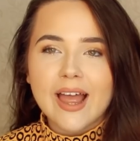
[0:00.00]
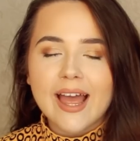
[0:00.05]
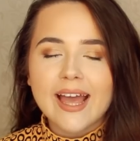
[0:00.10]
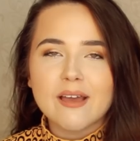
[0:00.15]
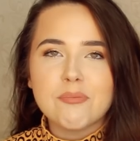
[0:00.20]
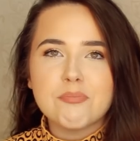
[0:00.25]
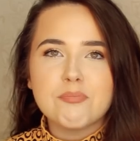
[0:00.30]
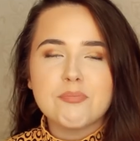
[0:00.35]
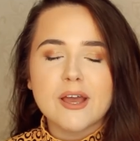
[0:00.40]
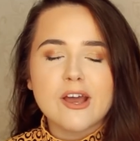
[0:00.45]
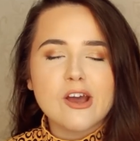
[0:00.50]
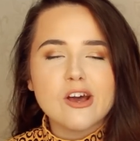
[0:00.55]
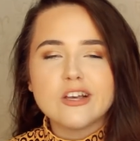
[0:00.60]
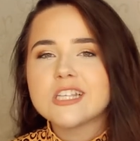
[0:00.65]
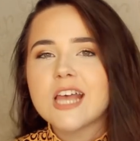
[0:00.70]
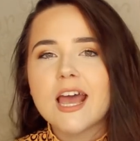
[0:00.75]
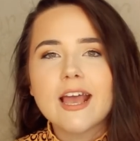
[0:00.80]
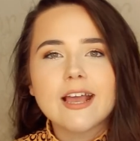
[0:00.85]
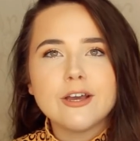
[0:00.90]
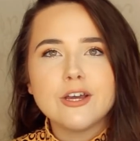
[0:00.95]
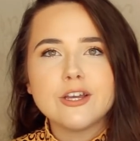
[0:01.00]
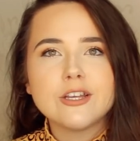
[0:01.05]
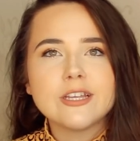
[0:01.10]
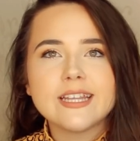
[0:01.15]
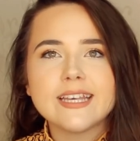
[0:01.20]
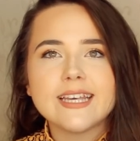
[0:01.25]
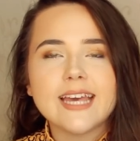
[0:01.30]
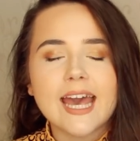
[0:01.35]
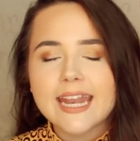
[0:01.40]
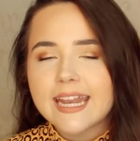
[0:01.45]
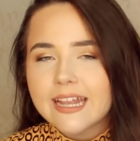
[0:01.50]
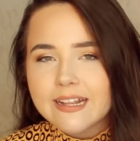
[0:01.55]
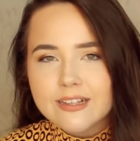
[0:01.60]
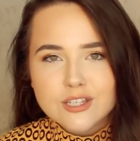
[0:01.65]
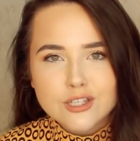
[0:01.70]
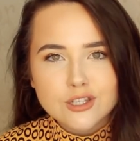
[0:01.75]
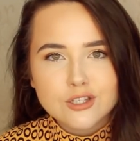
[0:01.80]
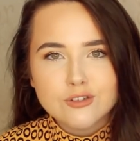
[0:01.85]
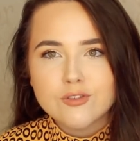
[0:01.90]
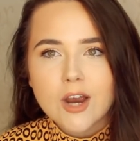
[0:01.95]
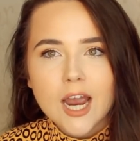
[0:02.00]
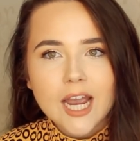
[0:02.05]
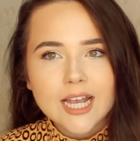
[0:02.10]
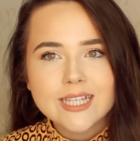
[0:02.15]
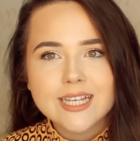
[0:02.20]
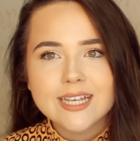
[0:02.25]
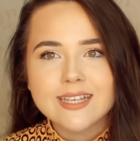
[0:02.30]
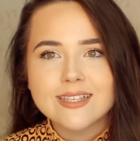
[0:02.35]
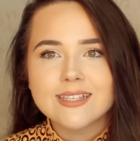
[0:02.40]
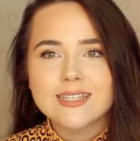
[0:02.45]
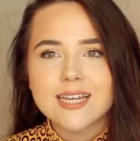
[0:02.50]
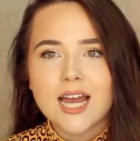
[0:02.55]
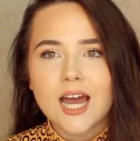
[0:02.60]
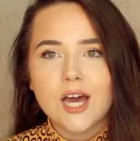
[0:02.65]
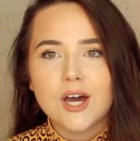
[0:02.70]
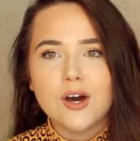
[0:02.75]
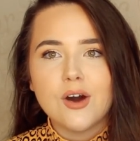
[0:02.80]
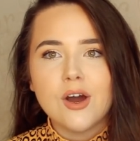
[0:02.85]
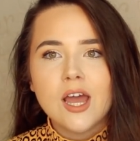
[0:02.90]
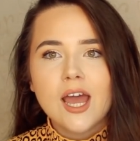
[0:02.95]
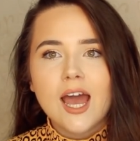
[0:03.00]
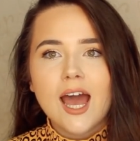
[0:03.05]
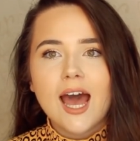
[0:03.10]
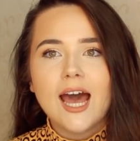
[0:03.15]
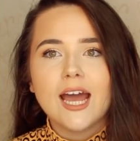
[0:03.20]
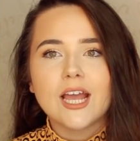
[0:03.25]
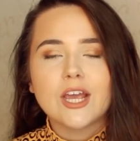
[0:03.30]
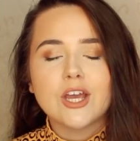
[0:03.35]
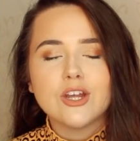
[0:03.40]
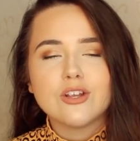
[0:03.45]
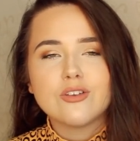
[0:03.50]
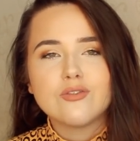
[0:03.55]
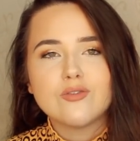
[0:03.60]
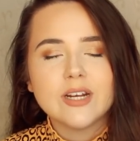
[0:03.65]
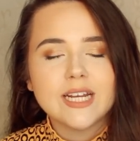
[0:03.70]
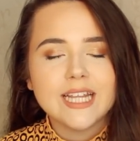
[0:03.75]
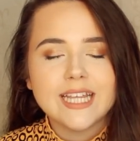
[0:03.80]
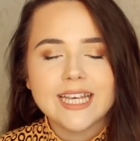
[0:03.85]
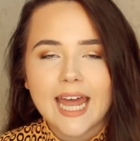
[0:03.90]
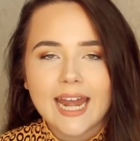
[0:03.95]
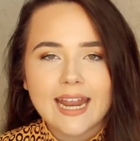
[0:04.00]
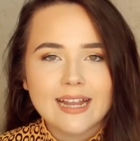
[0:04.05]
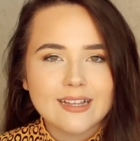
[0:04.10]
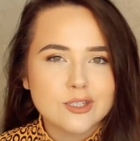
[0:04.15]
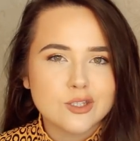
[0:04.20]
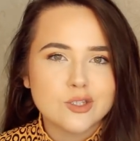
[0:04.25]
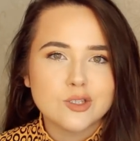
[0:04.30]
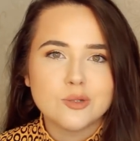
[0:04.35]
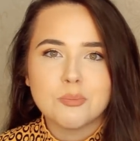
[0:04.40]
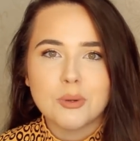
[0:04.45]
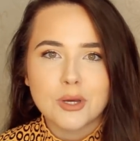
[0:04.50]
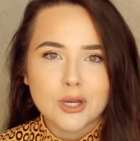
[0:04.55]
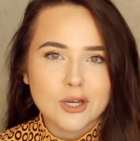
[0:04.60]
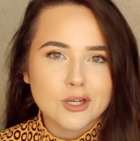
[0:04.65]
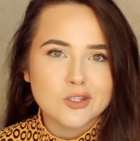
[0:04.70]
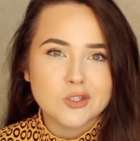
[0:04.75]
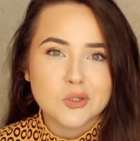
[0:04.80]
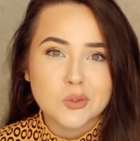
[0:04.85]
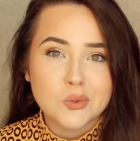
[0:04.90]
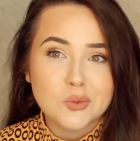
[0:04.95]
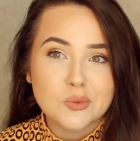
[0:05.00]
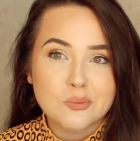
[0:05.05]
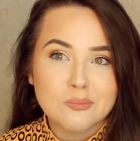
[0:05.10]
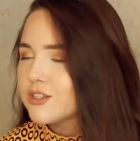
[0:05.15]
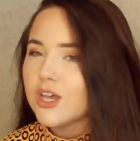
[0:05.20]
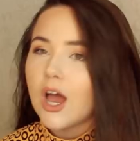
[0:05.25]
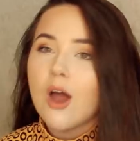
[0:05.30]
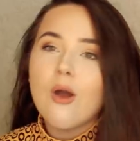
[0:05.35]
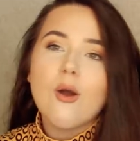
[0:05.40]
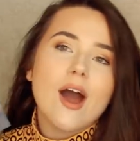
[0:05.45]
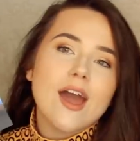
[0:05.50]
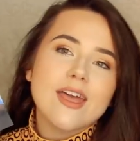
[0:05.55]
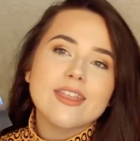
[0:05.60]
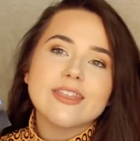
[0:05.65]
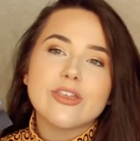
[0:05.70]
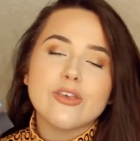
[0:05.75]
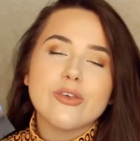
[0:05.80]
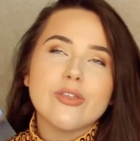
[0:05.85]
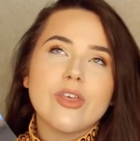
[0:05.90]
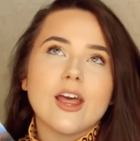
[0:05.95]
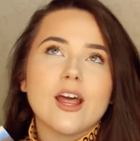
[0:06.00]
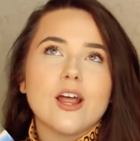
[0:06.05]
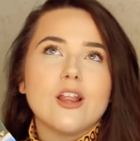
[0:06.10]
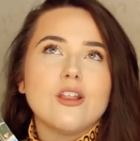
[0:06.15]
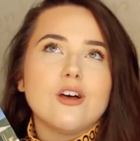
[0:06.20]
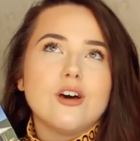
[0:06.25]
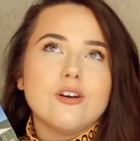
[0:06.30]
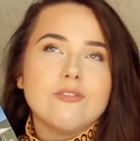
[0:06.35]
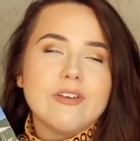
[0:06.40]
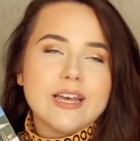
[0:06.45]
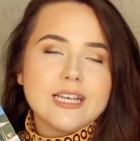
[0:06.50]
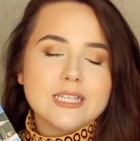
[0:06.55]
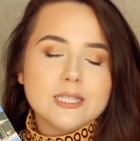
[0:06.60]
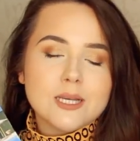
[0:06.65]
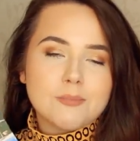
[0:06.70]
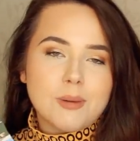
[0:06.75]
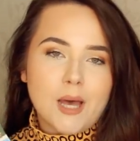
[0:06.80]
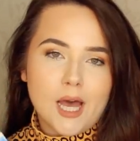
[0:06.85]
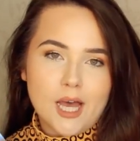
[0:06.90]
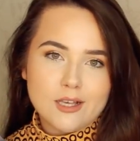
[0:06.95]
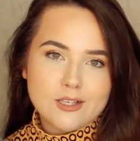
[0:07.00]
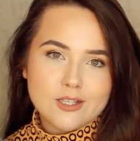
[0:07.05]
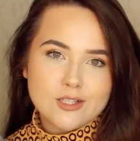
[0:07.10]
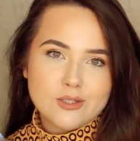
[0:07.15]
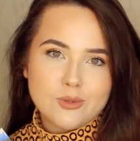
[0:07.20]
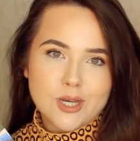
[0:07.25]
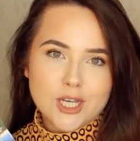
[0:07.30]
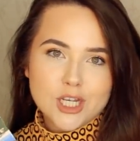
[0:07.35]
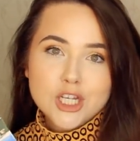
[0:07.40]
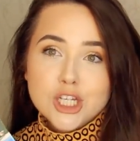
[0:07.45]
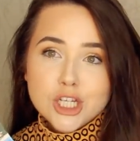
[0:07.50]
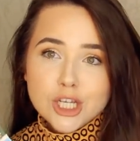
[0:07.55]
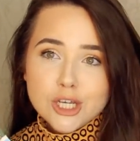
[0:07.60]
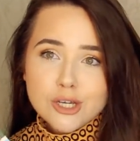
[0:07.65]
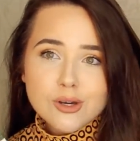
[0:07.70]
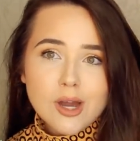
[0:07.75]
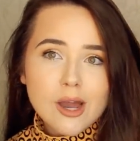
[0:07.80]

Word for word: like, because I couldn't get into the writing style, I couldn't really get into the book at all. So I do think a lot of it is a personal issue.